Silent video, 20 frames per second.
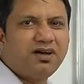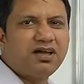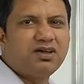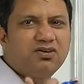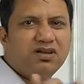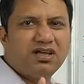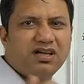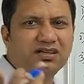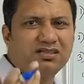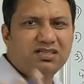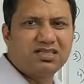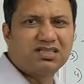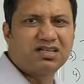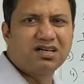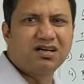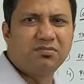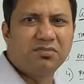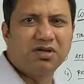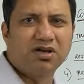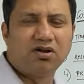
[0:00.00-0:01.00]
You'll hear this
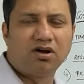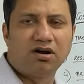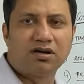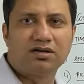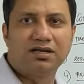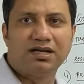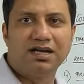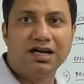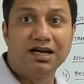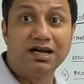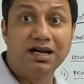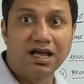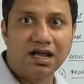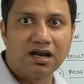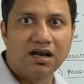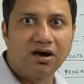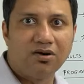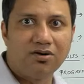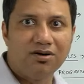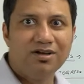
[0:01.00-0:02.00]
term a lot in India
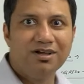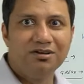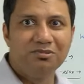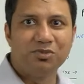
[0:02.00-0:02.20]
now